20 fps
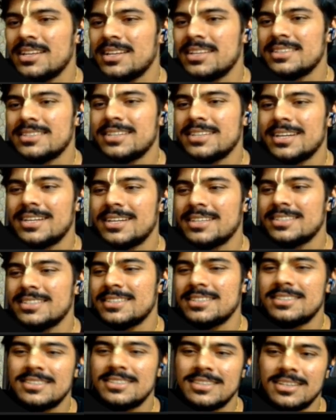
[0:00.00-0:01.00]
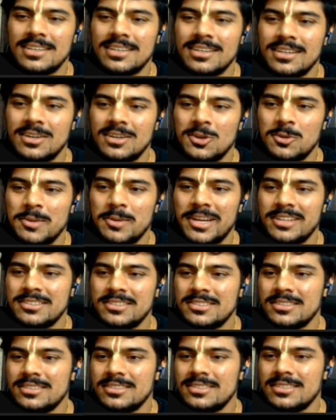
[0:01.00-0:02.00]
And the status is load
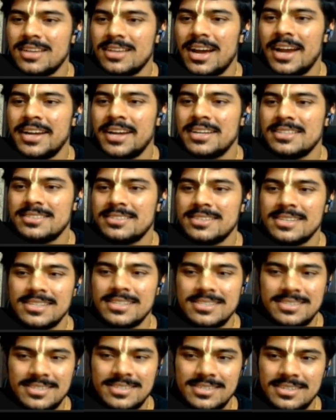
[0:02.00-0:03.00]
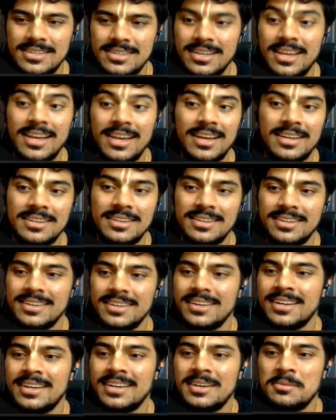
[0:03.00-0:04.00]
balancers. Kind is list.
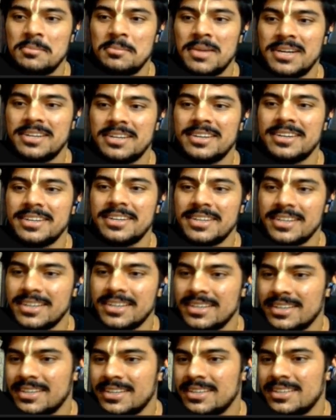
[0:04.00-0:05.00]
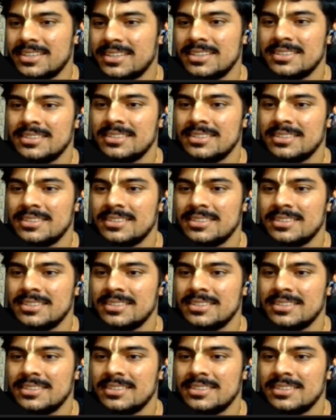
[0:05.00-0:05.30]
Yeah, and metadata.